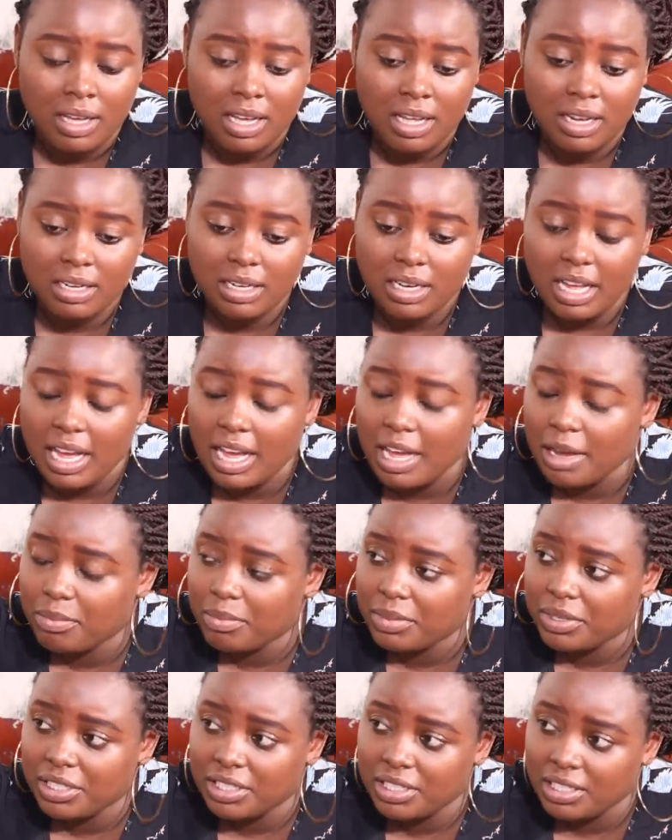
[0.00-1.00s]
And I
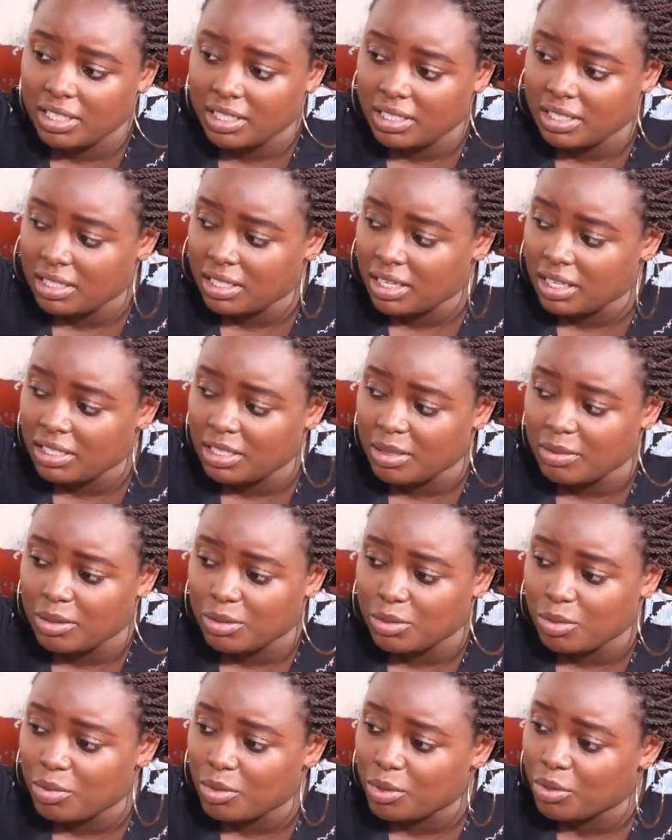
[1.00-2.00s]
appreciate, Rajab,
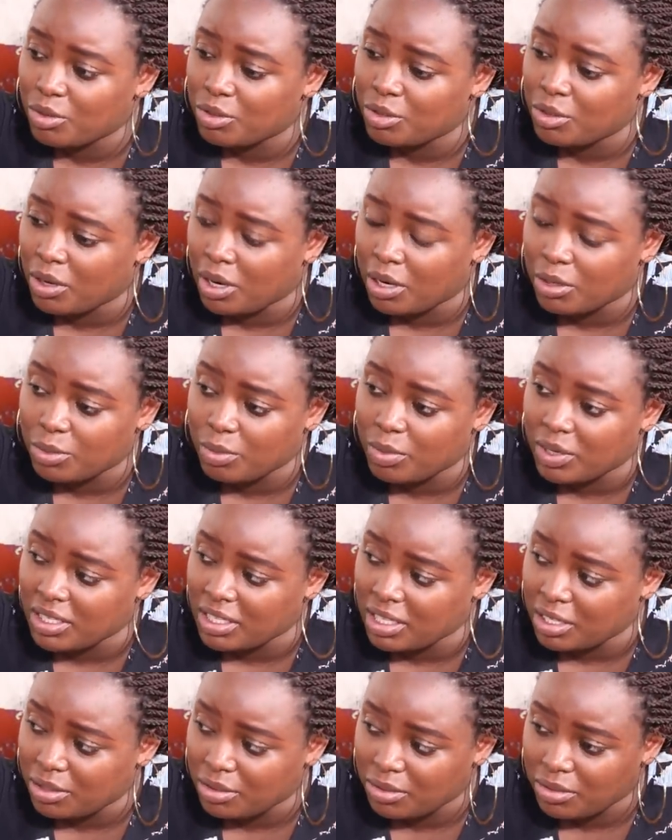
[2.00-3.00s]
that umekuja
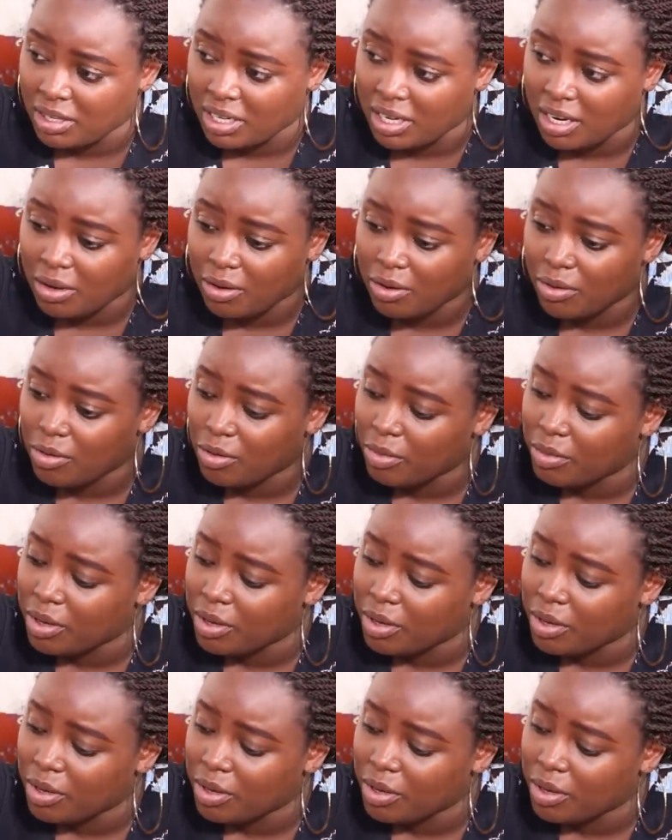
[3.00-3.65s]
ukatupatia story yako na